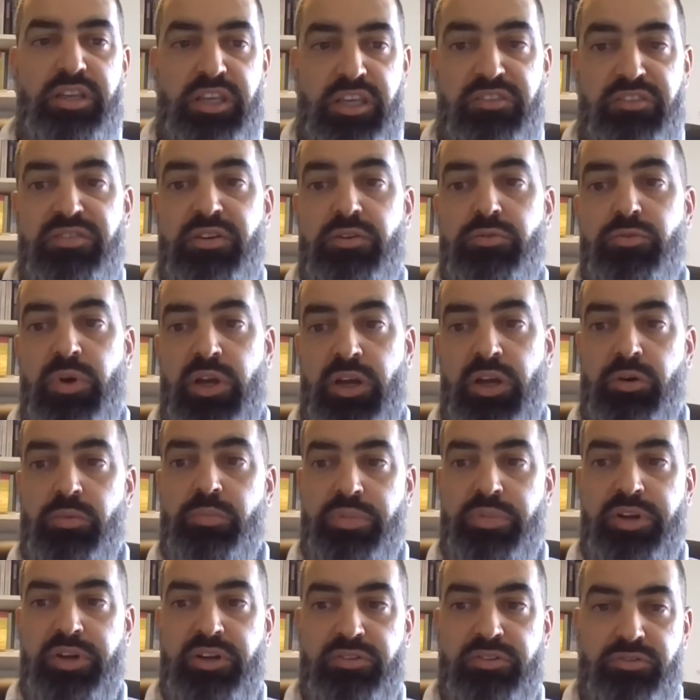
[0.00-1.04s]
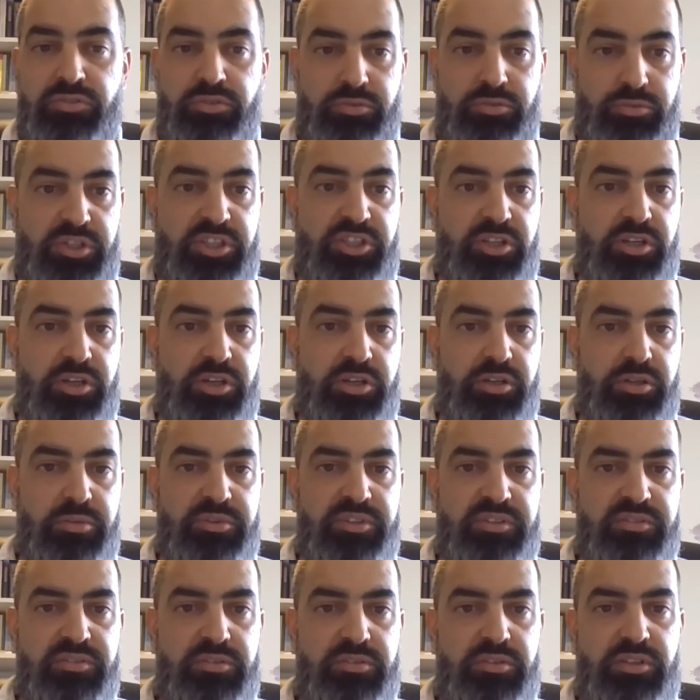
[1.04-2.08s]
even when compared to rich
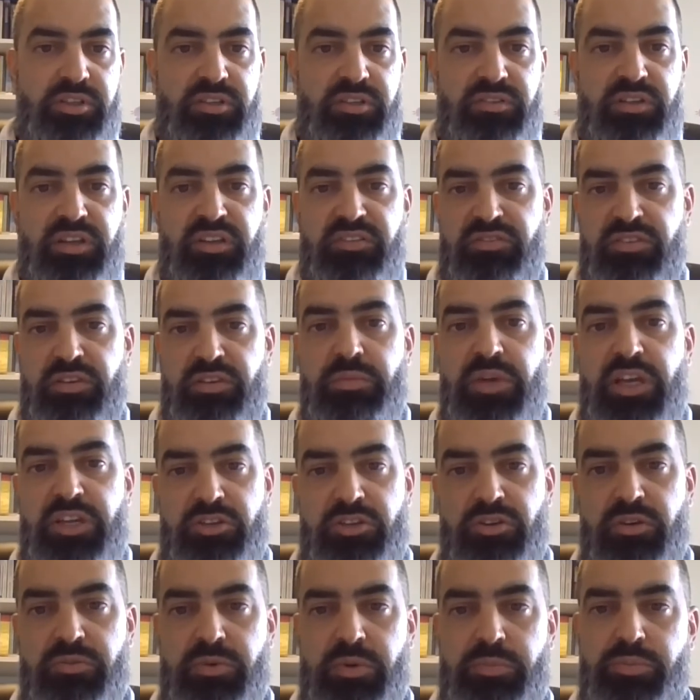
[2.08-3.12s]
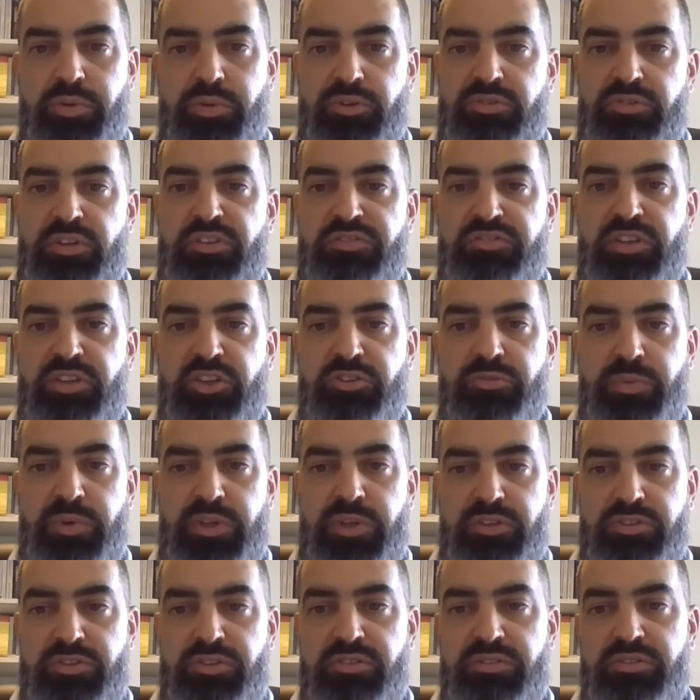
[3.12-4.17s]
economies in the estimation and reporting of tax
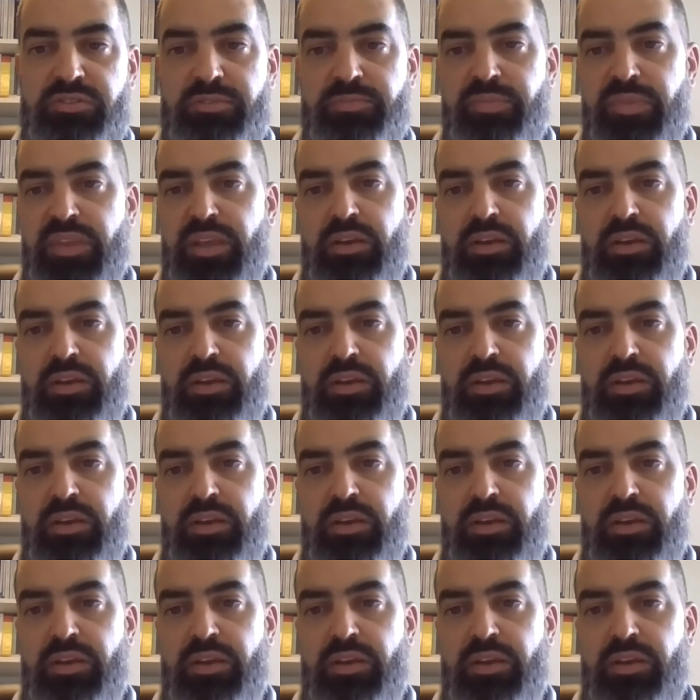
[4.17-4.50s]
expenditures.